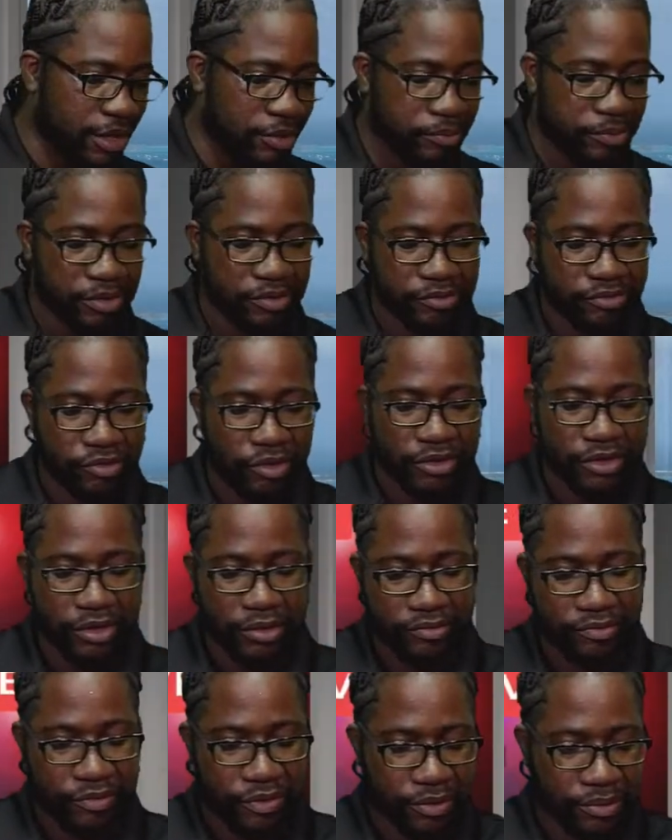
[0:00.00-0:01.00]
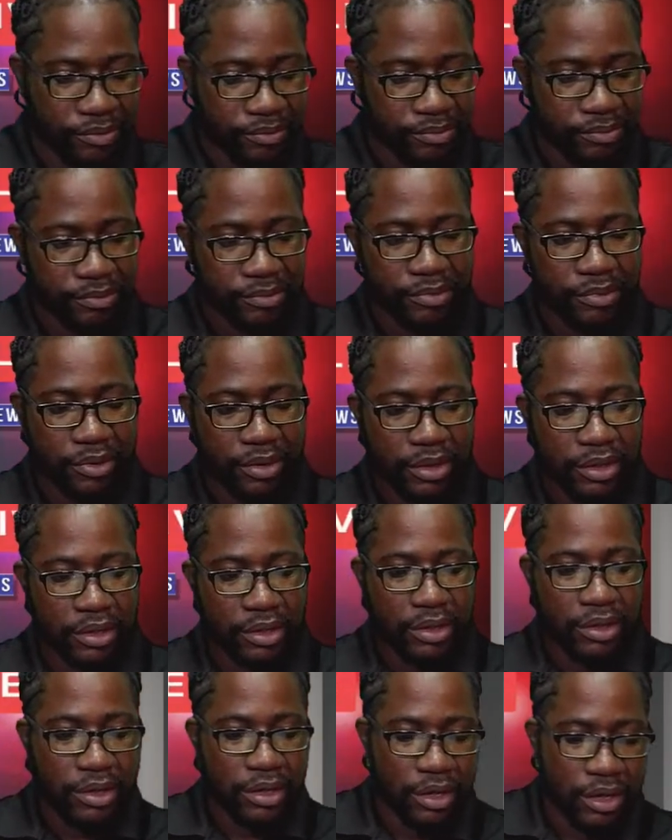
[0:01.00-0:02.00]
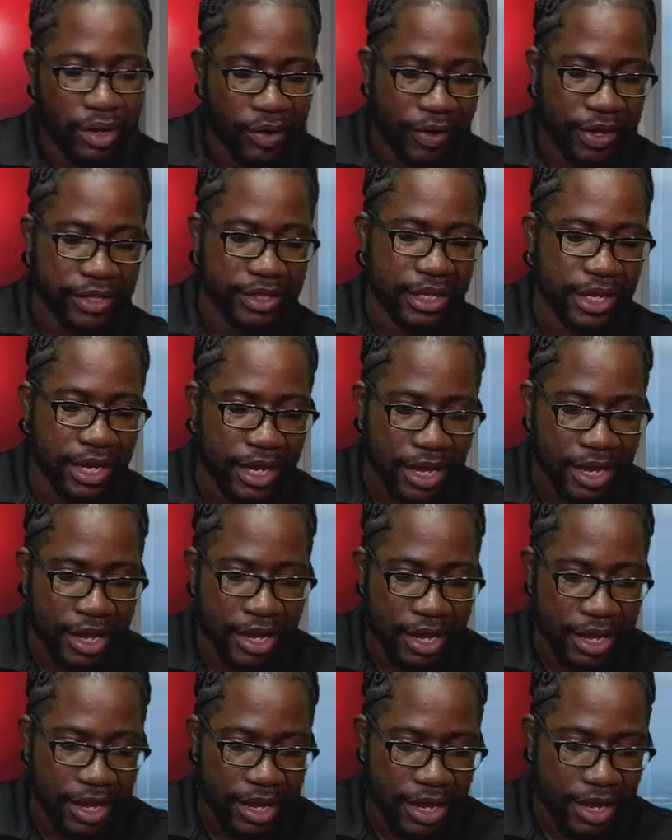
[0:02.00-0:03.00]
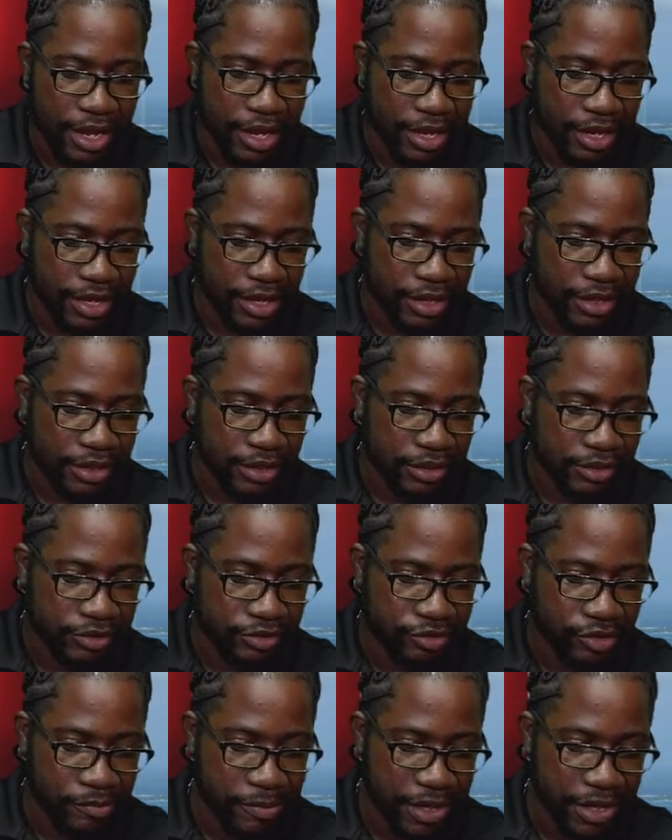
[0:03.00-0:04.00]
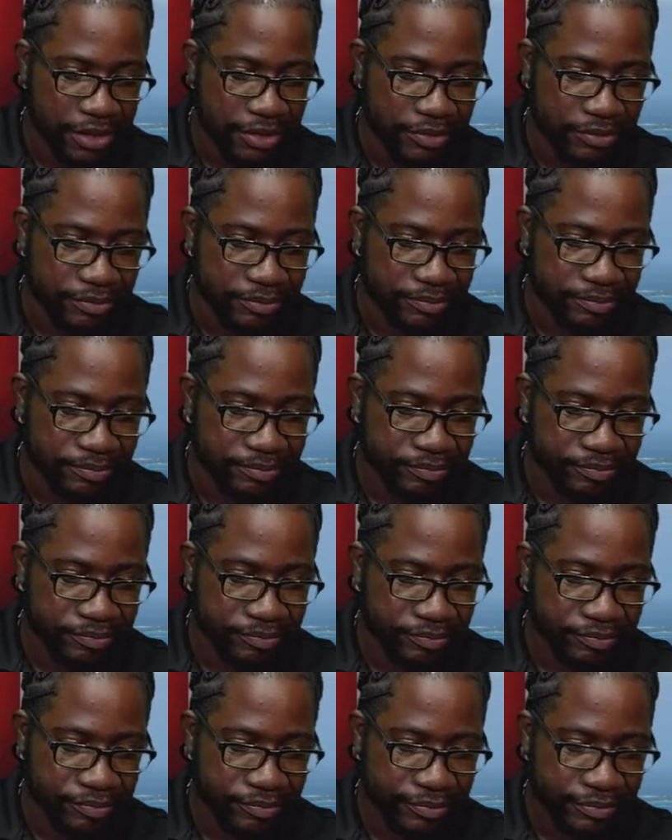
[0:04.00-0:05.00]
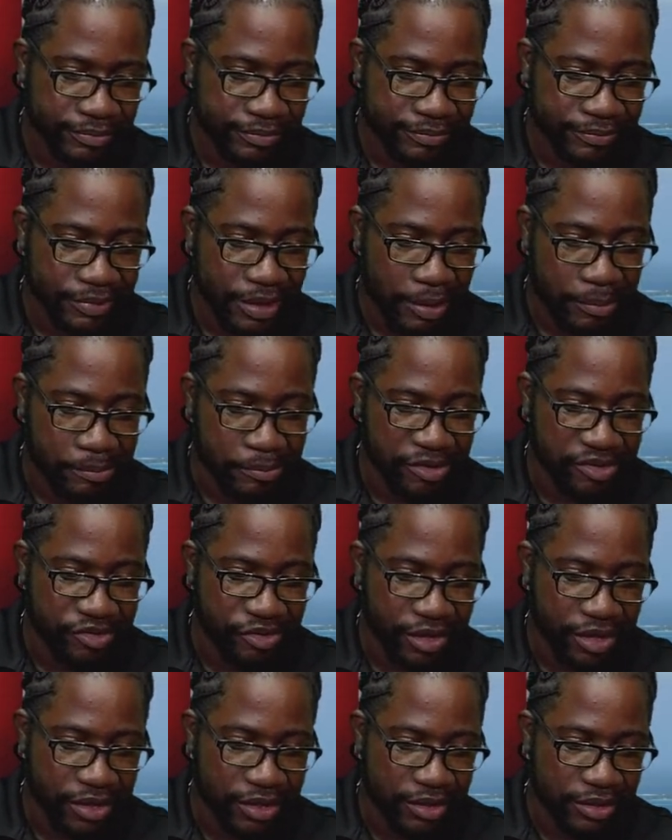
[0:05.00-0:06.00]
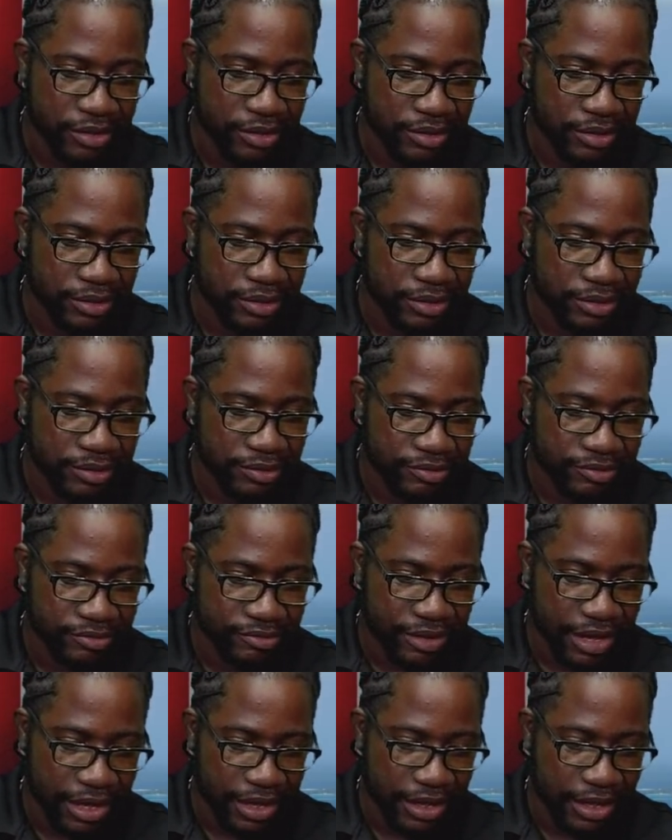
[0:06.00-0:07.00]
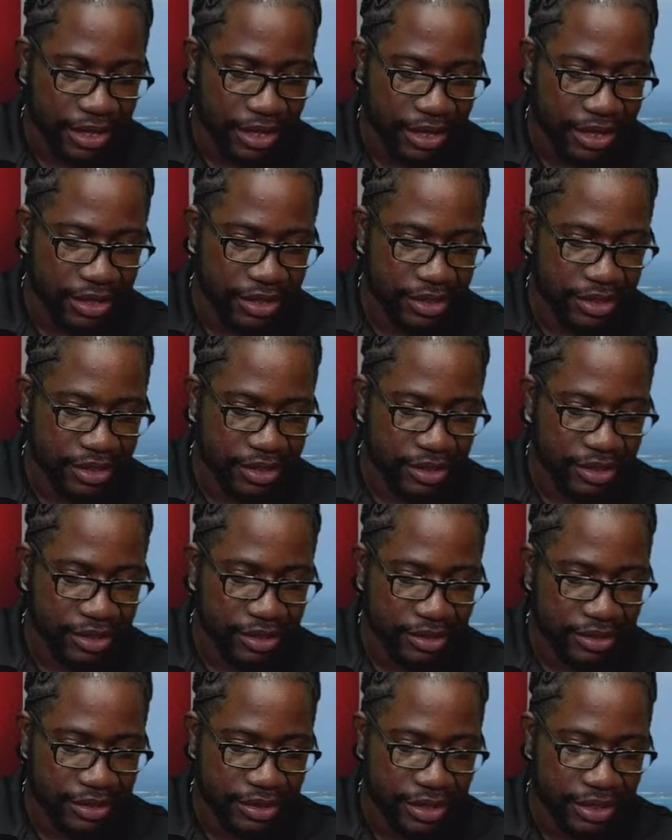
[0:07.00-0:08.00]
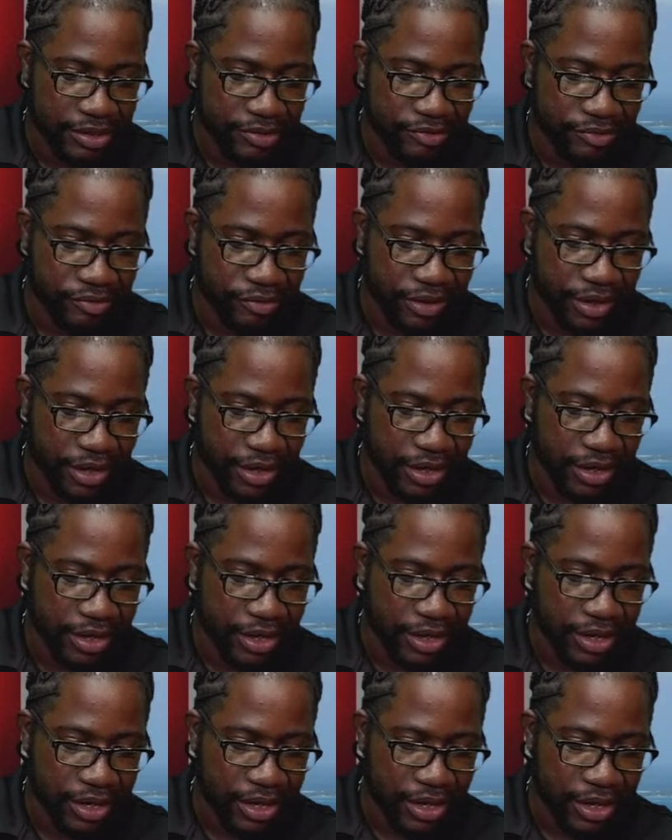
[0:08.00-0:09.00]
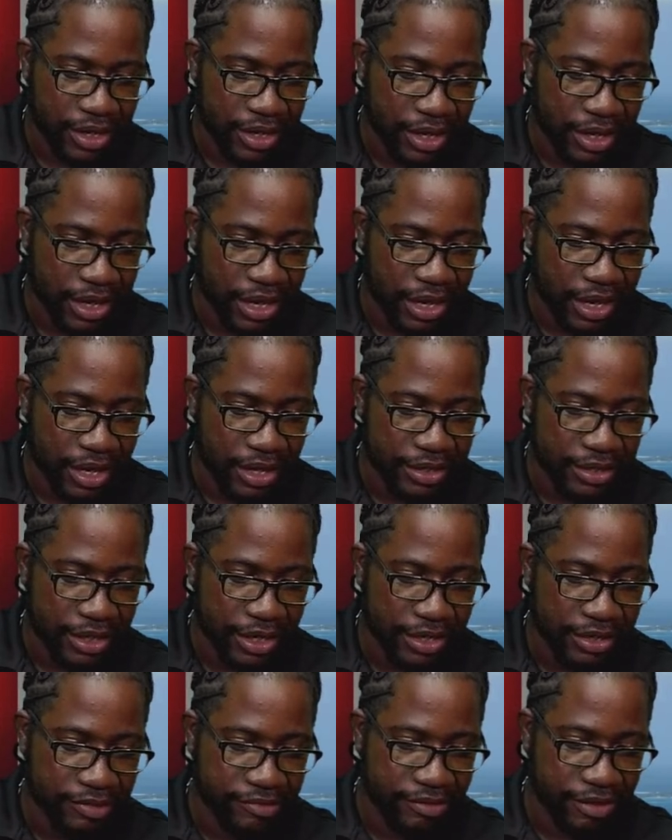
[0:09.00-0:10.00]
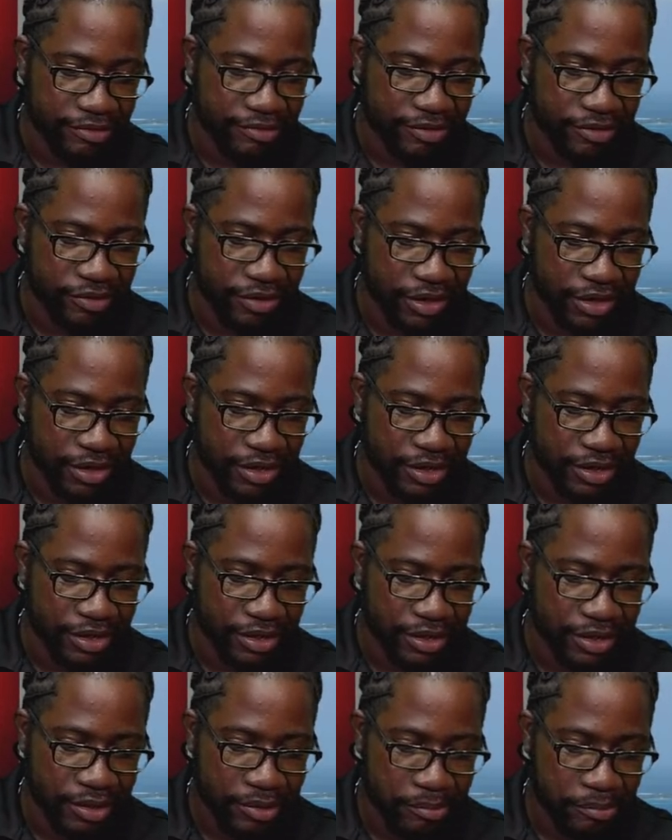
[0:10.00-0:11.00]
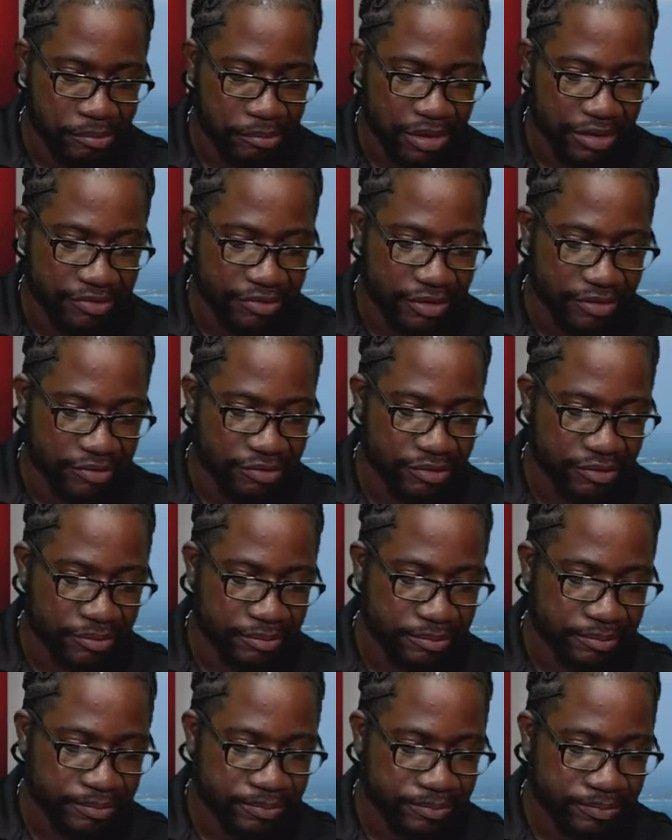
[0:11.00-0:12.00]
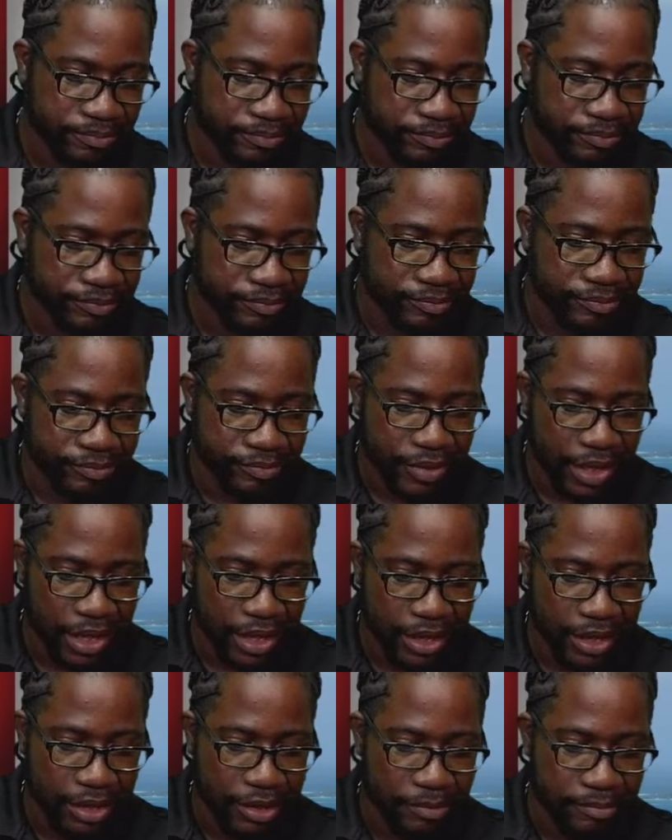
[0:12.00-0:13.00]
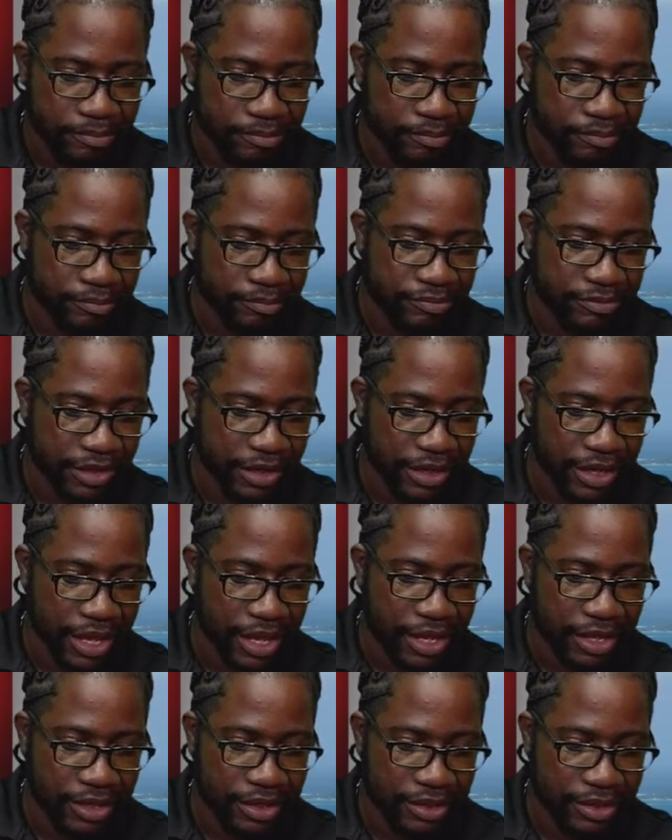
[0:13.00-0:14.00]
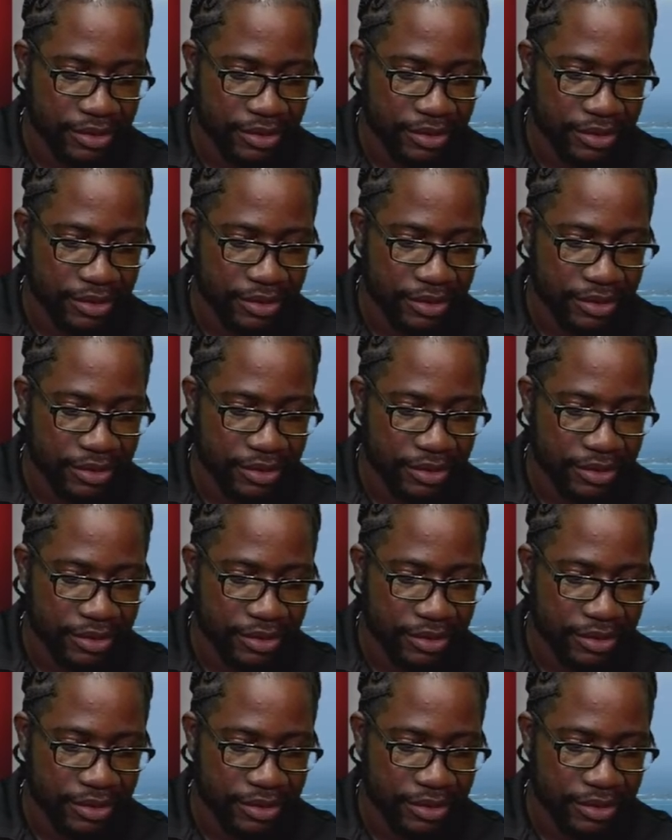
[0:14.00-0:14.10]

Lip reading: and we'll sort it out for you. All right, Shamin, Michelle, Zaka, Desiree, Nelly's Asiri, blessings. Della,